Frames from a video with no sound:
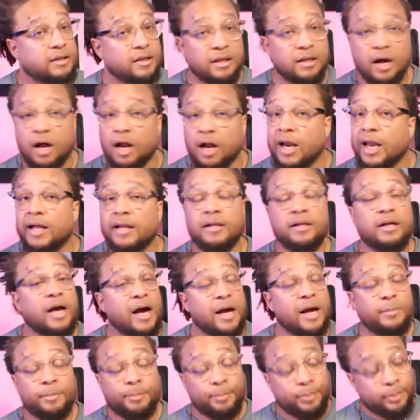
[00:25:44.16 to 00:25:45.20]
all that,
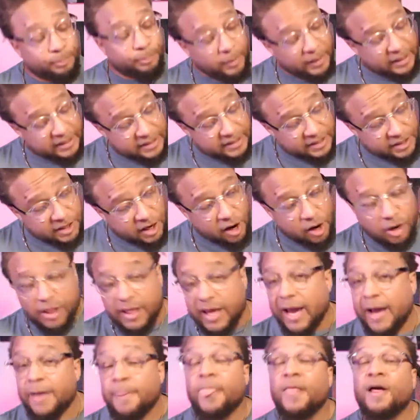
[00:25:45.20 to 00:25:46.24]
God places all
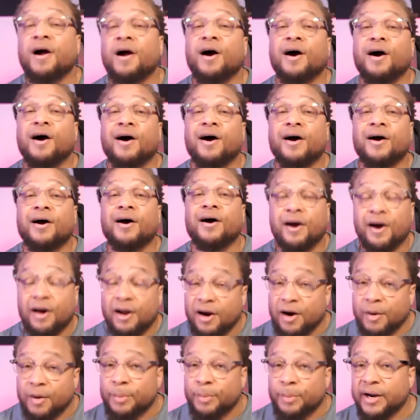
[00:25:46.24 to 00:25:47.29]
that on, on
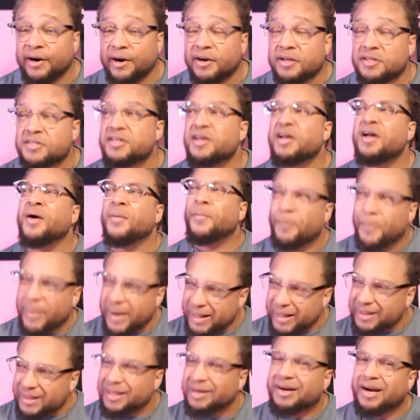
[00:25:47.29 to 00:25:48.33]
our parents.
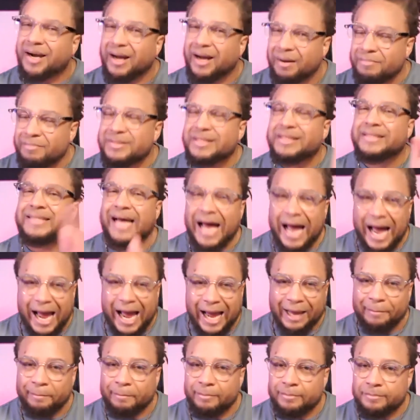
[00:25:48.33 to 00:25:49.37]
But there comes a
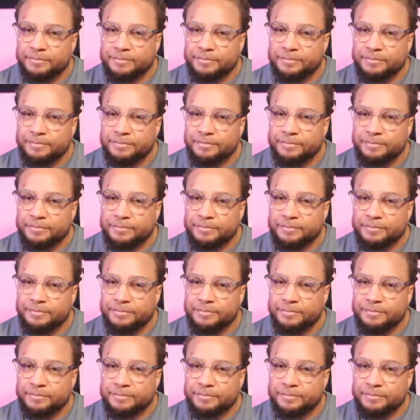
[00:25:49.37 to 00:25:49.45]
time,